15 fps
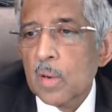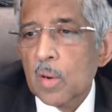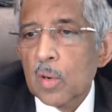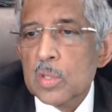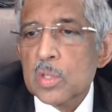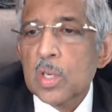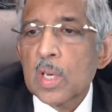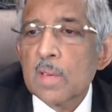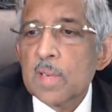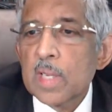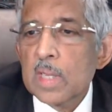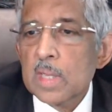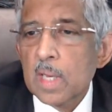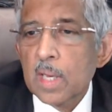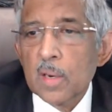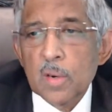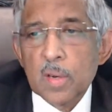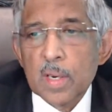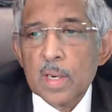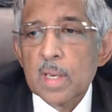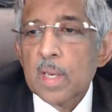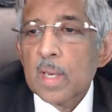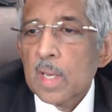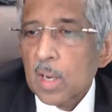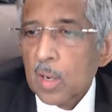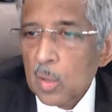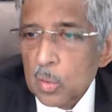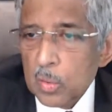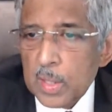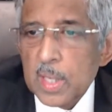You're also having thyroid.
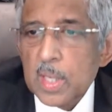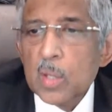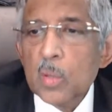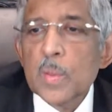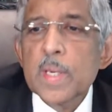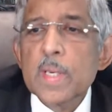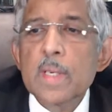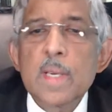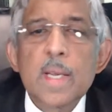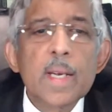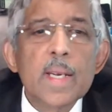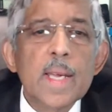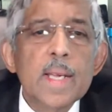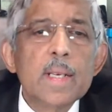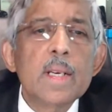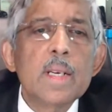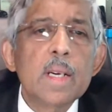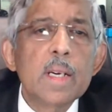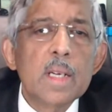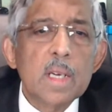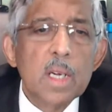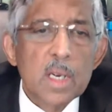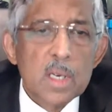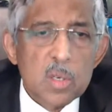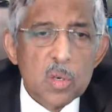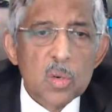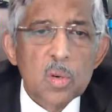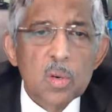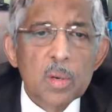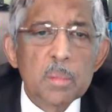Look into it and get it under
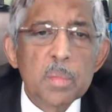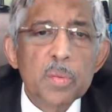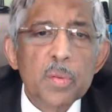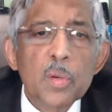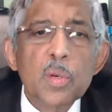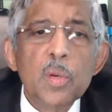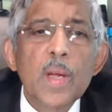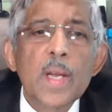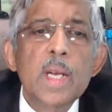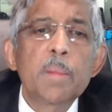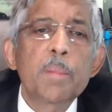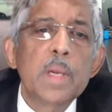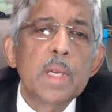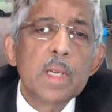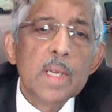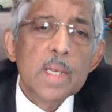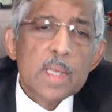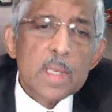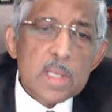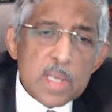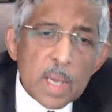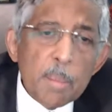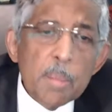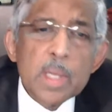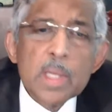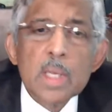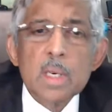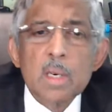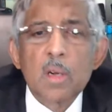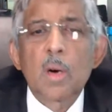control before you end up in some
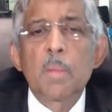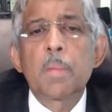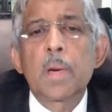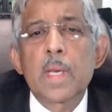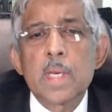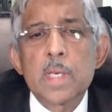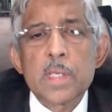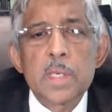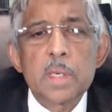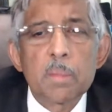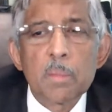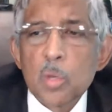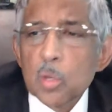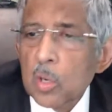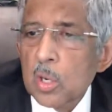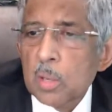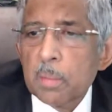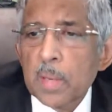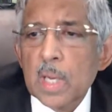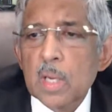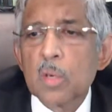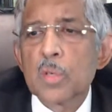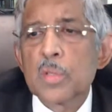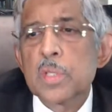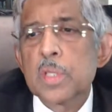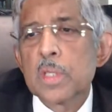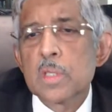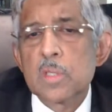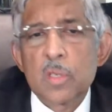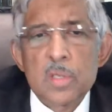other complication,
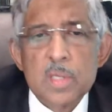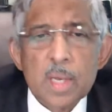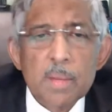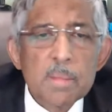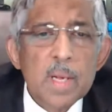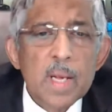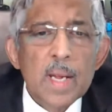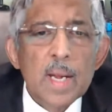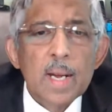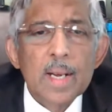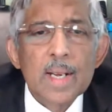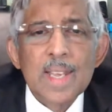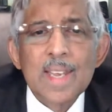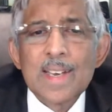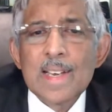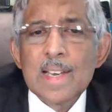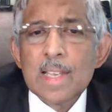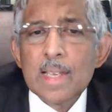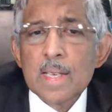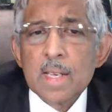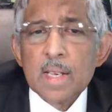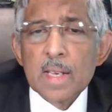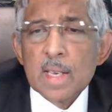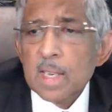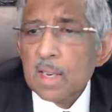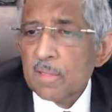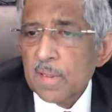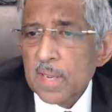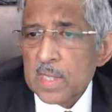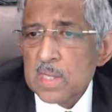mucormycosis or some deadly
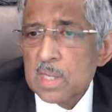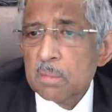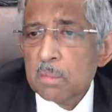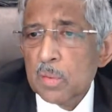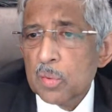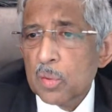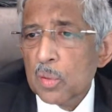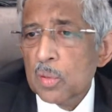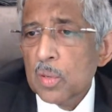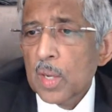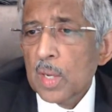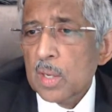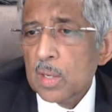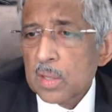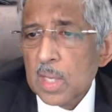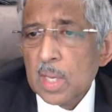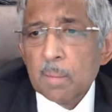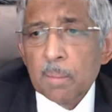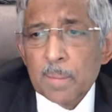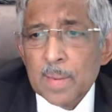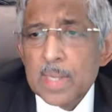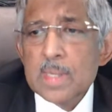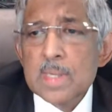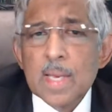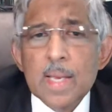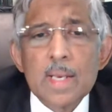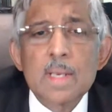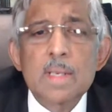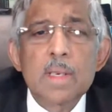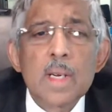infection before thing. Please
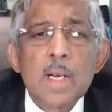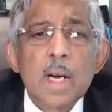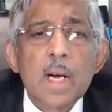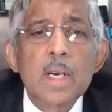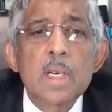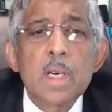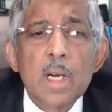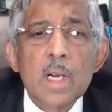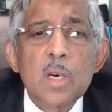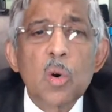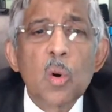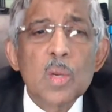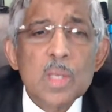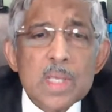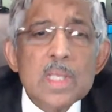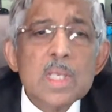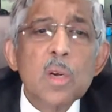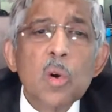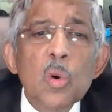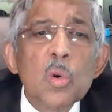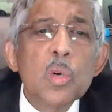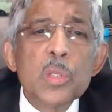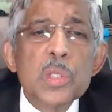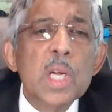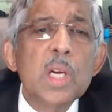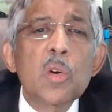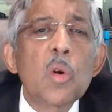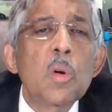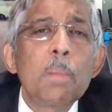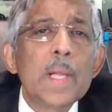get it under control. This is the glucose
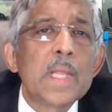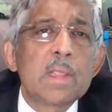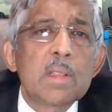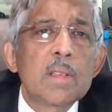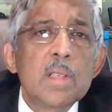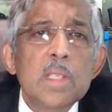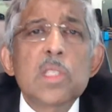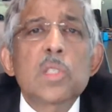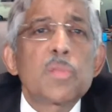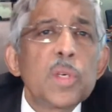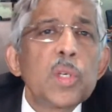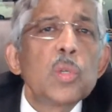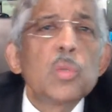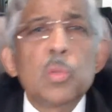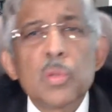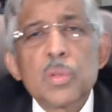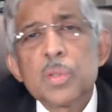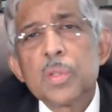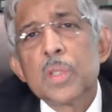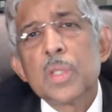control month. This is for you.